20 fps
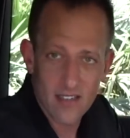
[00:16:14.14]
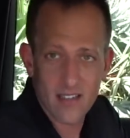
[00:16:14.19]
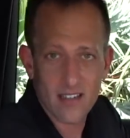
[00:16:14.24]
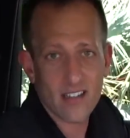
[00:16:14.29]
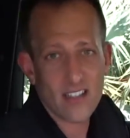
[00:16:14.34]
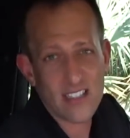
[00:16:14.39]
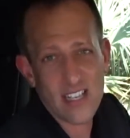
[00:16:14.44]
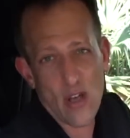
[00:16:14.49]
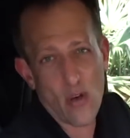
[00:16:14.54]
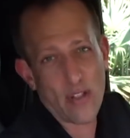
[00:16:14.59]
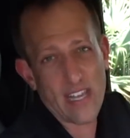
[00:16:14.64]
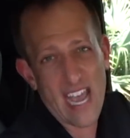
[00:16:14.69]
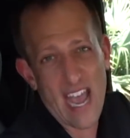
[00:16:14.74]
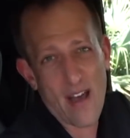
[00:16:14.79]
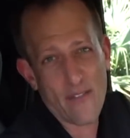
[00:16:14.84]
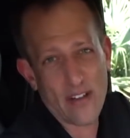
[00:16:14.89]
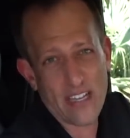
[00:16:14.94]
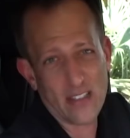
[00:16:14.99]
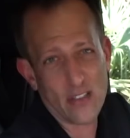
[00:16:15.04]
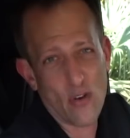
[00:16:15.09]
because they only
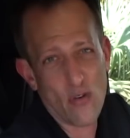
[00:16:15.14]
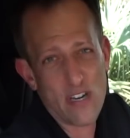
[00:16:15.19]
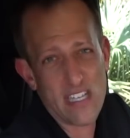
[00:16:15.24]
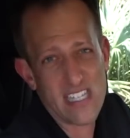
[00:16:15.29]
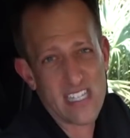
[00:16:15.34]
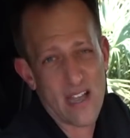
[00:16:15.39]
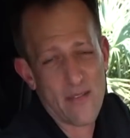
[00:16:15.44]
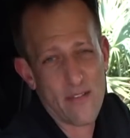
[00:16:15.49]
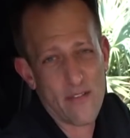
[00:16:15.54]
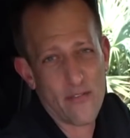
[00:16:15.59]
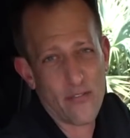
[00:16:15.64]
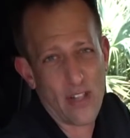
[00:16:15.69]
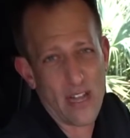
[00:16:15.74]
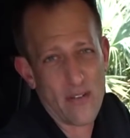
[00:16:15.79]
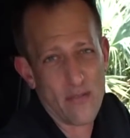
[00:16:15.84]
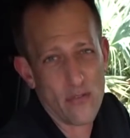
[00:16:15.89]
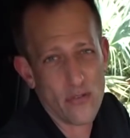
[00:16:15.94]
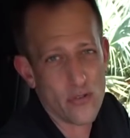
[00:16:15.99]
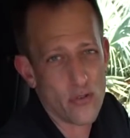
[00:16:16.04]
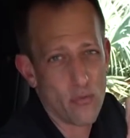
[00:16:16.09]
have like 37
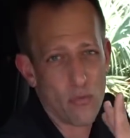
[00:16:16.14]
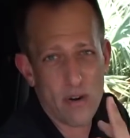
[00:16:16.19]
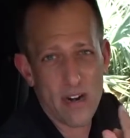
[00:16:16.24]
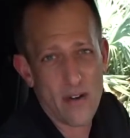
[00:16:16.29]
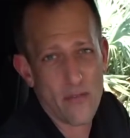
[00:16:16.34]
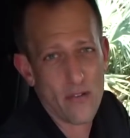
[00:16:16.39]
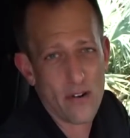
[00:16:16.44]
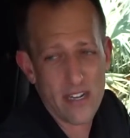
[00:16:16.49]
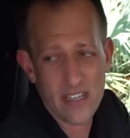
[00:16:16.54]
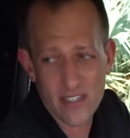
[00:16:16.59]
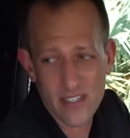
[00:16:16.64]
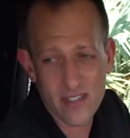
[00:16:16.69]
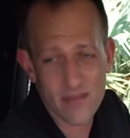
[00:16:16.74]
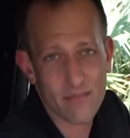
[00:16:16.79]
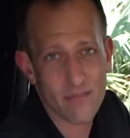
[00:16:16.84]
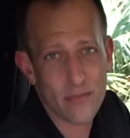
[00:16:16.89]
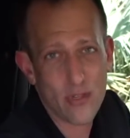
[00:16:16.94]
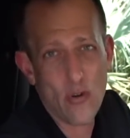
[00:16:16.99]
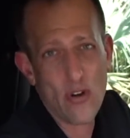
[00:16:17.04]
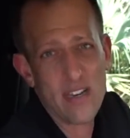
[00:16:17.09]
flavors or whatever it is.
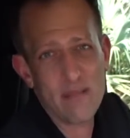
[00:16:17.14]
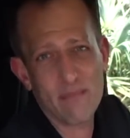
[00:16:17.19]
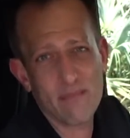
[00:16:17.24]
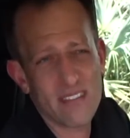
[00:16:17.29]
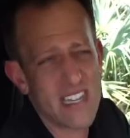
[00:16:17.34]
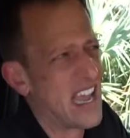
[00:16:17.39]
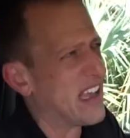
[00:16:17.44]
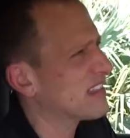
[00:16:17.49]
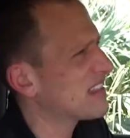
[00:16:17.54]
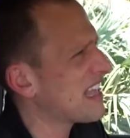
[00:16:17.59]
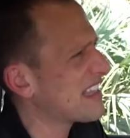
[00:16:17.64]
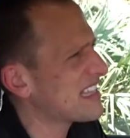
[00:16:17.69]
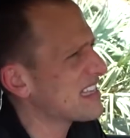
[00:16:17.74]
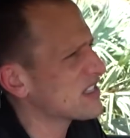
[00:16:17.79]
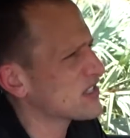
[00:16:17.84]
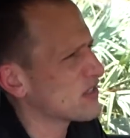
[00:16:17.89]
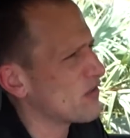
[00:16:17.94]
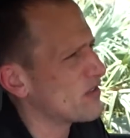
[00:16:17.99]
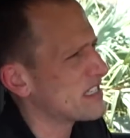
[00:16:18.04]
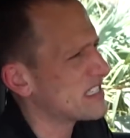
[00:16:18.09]
30, yeah, I think
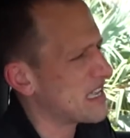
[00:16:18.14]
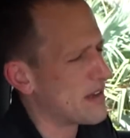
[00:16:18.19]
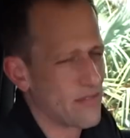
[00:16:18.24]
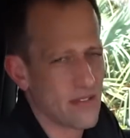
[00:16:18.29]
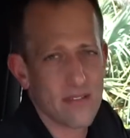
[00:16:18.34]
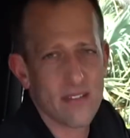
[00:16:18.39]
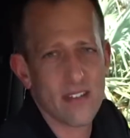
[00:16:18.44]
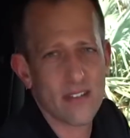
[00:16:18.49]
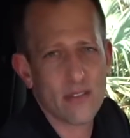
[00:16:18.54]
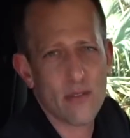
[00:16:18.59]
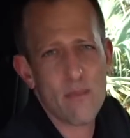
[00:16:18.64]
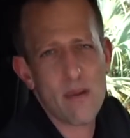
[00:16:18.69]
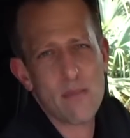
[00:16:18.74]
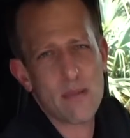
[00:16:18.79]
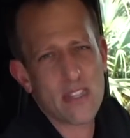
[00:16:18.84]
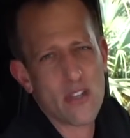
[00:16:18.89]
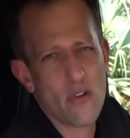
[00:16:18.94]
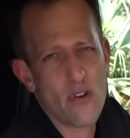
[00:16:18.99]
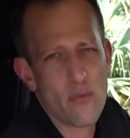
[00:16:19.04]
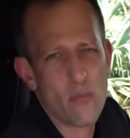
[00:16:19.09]
it's 37, maybe
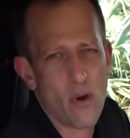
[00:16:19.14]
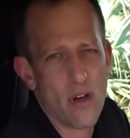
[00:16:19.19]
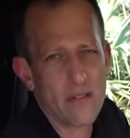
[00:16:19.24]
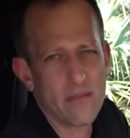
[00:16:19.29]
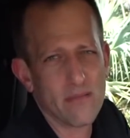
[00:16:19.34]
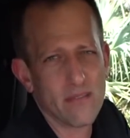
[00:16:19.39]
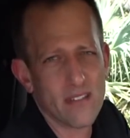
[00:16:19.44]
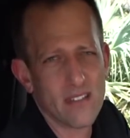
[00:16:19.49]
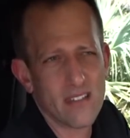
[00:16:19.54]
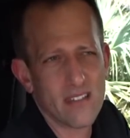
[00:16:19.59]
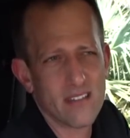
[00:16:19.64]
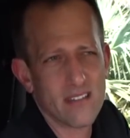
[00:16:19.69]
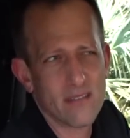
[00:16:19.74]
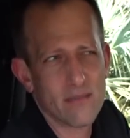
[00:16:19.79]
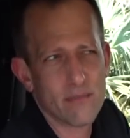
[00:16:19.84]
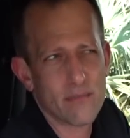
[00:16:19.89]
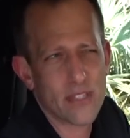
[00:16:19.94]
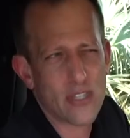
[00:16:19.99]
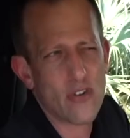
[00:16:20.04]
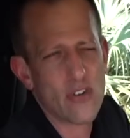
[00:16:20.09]
31,
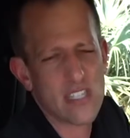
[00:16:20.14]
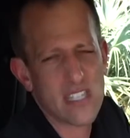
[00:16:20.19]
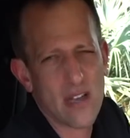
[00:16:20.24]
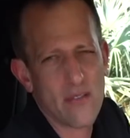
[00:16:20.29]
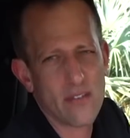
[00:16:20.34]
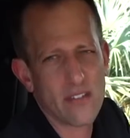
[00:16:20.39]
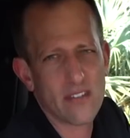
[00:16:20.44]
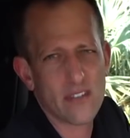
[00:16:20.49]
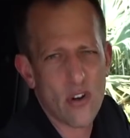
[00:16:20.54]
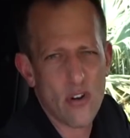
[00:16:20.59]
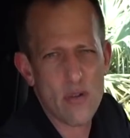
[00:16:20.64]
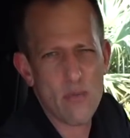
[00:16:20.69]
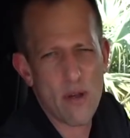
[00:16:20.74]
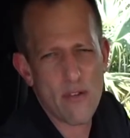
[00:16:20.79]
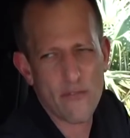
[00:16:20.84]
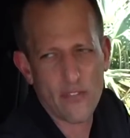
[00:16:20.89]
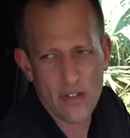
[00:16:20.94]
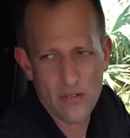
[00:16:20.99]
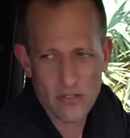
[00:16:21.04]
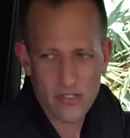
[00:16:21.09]
37, 31
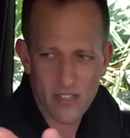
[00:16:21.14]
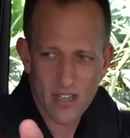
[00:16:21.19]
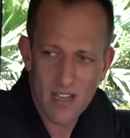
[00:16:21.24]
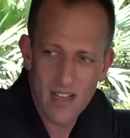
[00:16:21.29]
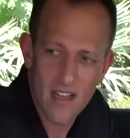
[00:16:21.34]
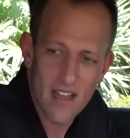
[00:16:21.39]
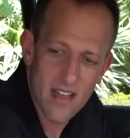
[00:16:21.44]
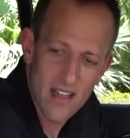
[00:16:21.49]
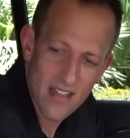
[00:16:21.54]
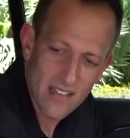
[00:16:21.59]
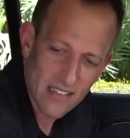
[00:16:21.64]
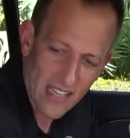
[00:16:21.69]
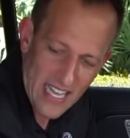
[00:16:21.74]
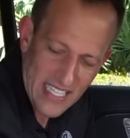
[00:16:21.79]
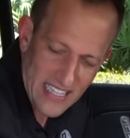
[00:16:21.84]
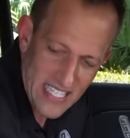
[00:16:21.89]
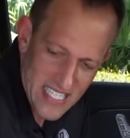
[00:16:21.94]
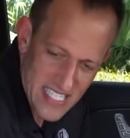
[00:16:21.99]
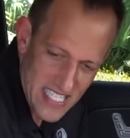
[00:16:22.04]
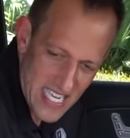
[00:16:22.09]
flavors.
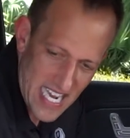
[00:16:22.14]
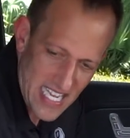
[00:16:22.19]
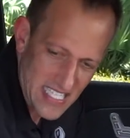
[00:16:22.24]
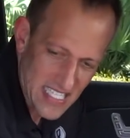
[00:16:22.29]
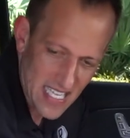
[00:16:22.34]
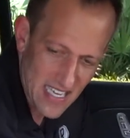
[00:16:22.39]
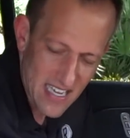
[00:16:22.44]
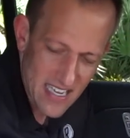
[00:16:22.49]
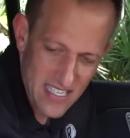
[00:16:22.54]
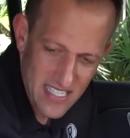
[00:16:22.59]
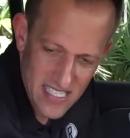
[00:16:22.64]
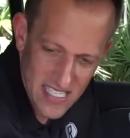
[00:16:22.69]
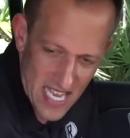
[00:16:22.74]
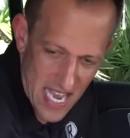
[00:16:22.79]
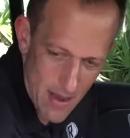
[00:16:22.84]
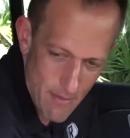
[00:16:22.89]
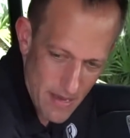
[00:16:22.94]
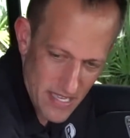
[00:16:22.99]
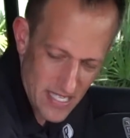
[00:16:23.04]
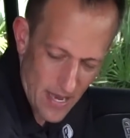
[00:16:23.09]
Like the seats,
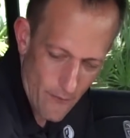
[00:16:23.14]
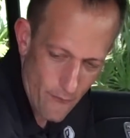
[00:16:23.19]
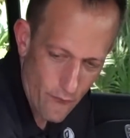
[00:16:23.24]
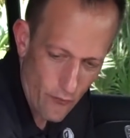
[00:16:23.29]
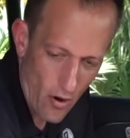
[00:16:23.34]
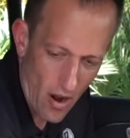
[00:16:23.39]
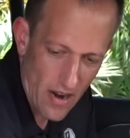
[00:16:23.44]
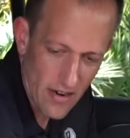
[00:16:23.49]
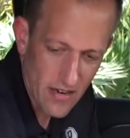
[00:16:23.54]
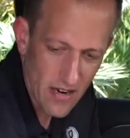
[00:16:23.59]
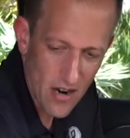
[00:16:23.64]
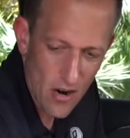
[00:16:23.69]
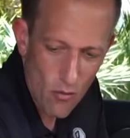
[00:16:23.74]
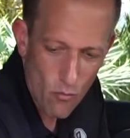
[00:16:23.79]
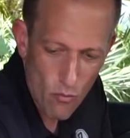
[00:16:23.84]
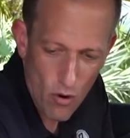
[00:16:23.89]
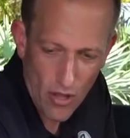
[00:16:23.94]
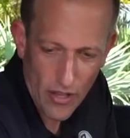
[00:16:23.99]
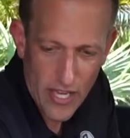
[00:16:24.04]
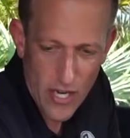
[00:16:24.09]
same as up front,
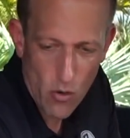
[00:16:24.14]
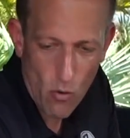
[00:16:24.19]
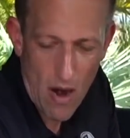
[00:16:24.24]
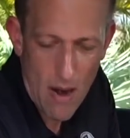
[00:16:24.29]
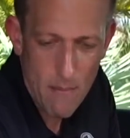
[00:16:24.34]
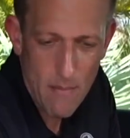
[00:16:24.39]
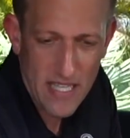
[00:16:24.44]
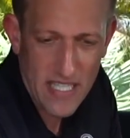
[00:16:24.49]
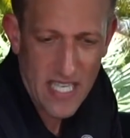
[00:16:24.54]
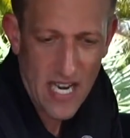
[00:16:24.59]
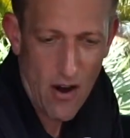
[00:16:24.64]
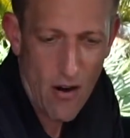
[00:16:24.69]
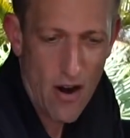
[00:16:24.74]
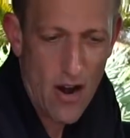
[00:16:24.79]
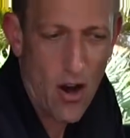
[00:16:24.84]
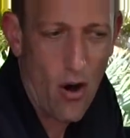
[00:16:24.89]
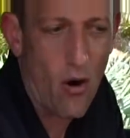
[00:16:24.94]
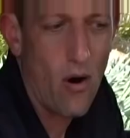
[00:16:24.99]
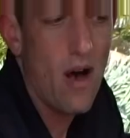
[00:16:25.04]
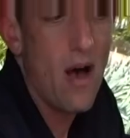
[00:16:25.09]
really great
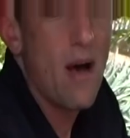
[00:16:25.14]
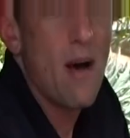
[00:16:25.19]
material.